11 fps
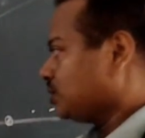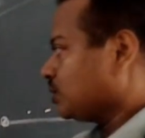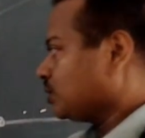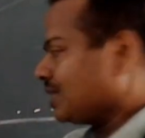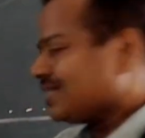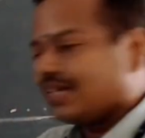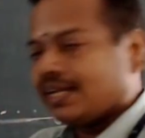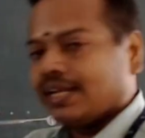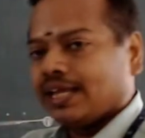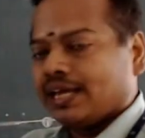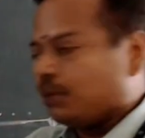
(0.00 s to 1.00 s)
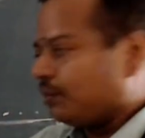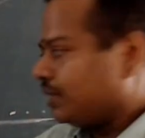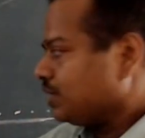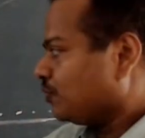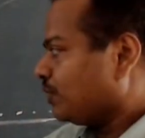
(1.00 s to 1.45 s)
So such an
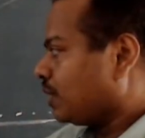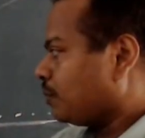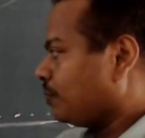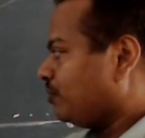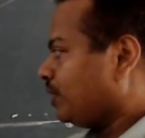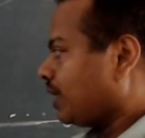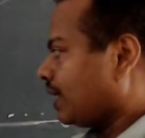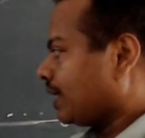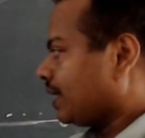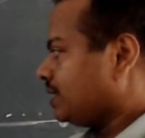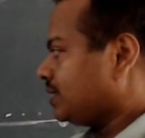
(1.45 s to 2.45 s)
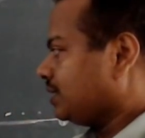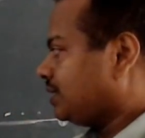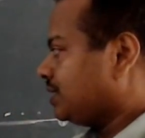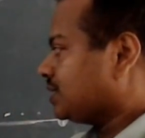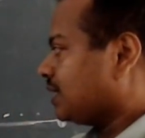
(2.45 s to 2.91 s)
elements we are
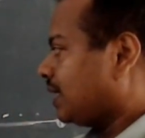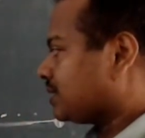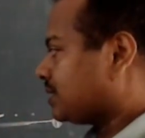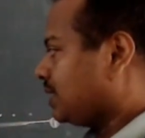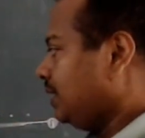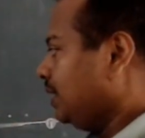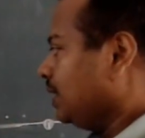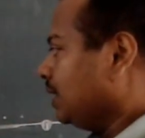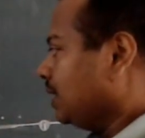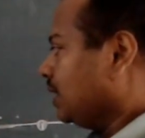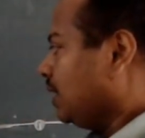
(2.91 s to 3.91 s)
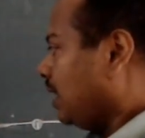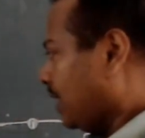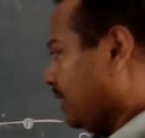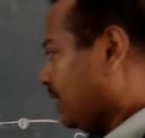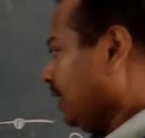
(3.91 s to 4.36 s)
arranging this as a
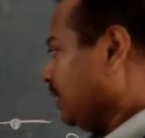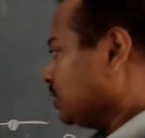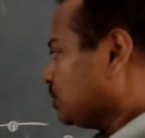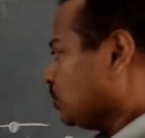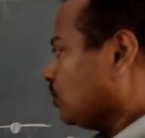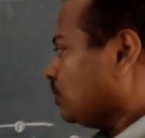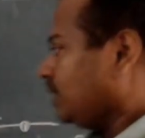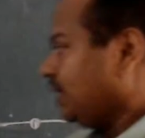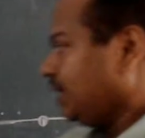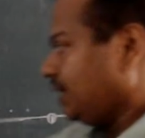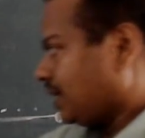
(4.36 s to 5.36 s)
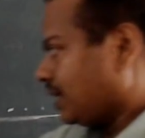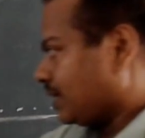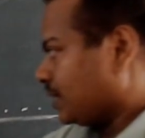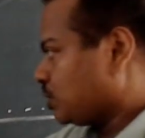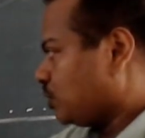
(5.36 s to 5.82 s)
array. So linear
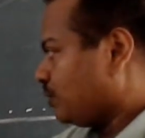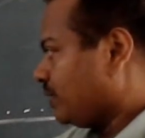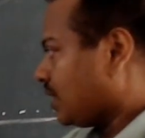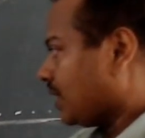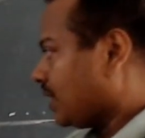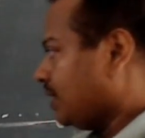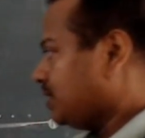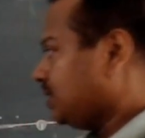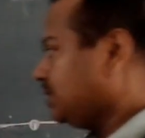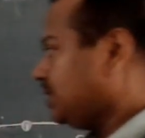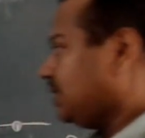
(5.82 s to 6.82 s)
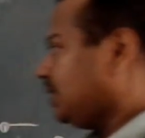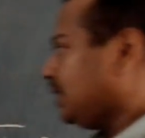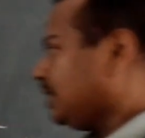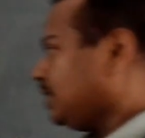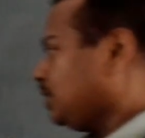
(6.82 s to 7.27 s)
array. So we are arranging
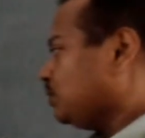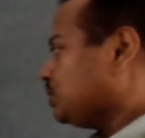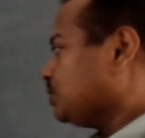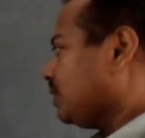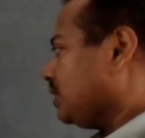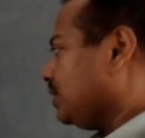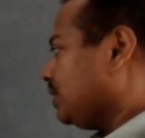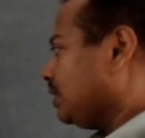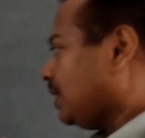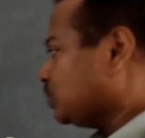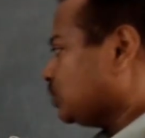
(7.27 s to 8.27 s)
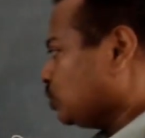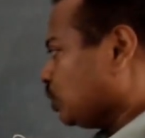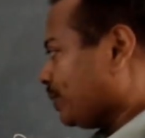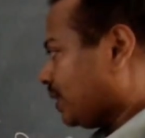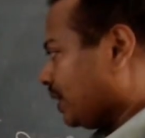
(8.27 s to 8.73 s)
the individual
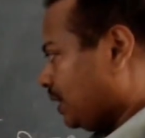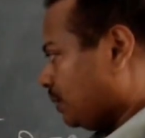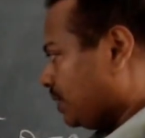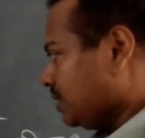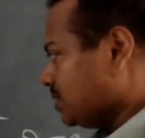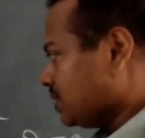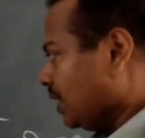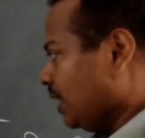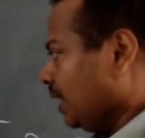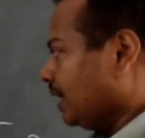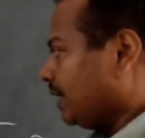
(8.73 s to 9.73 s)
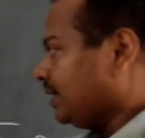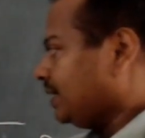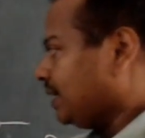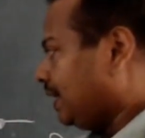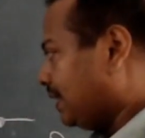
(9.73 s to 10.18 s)
isotropic elements
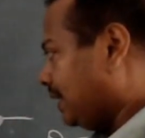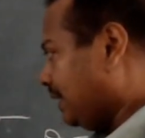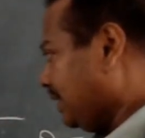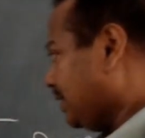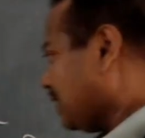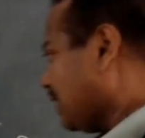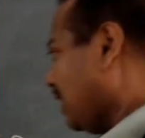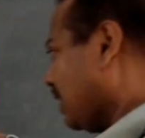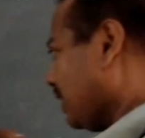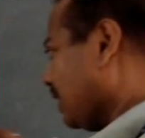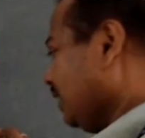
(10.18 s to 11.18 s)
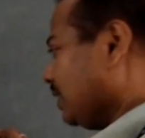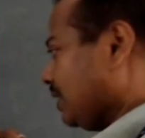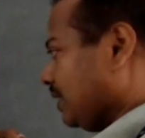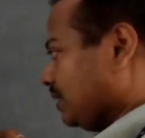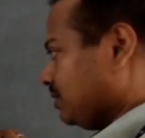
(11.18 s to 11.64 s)
in a linear array
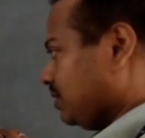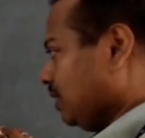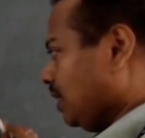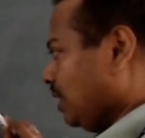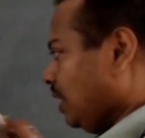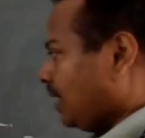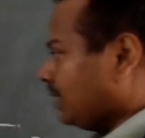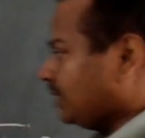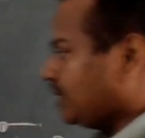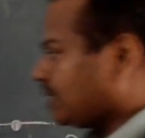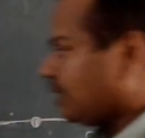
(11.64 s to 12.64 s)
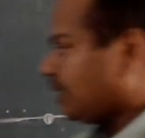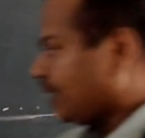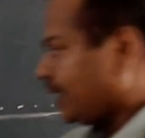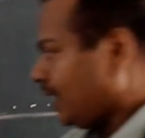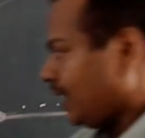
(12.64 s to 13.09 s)
like that, and there are
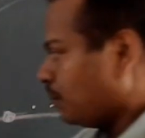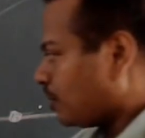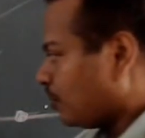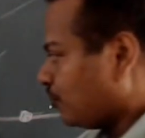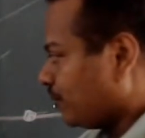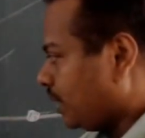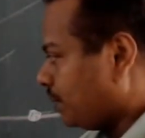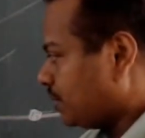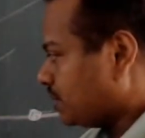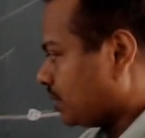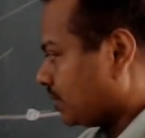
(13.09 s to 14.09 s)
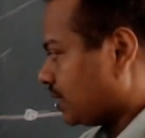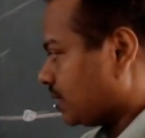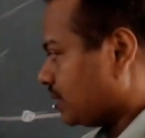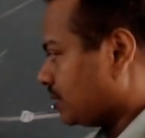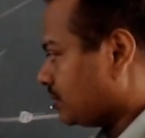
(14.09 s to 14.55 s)
n number of elements are there.
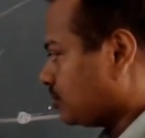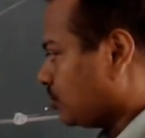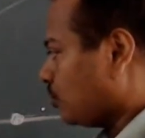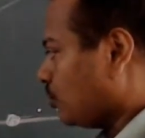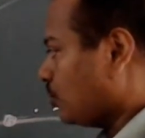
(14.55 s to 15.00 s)
So